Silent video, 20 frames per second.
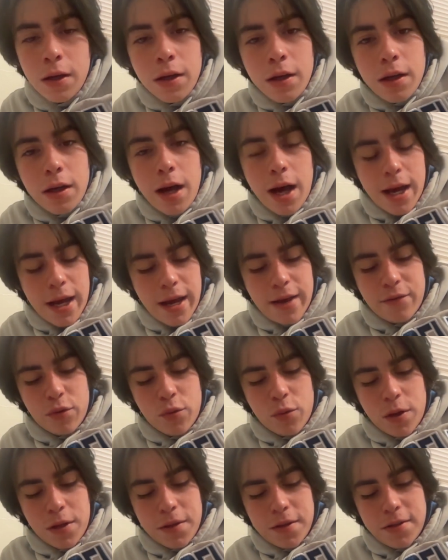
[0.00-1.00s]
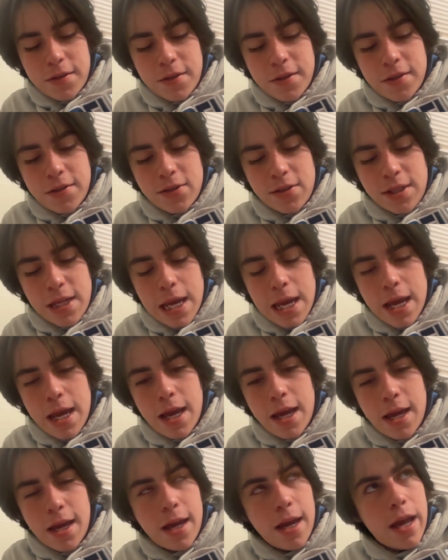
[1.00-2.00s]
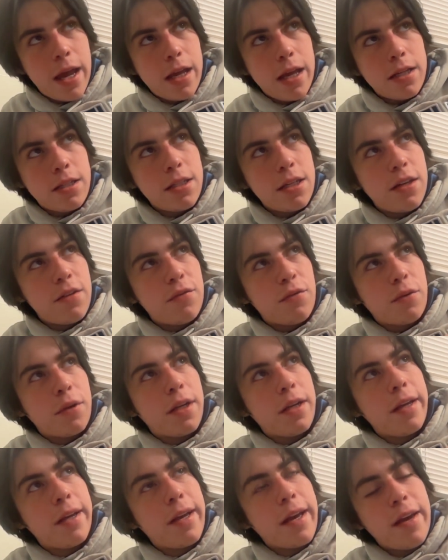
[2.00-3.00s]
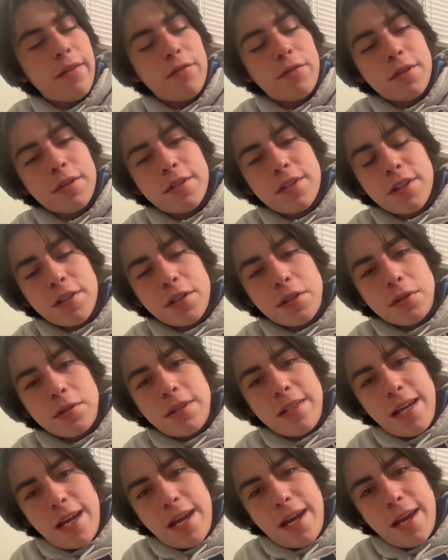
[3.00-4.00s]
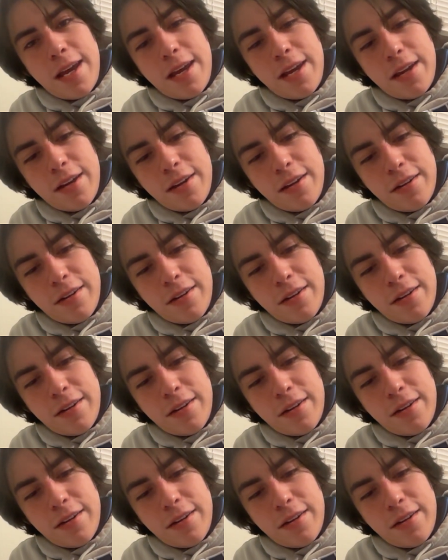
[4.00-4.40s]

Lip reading: Hi everyone, this is day 8 of reading every single day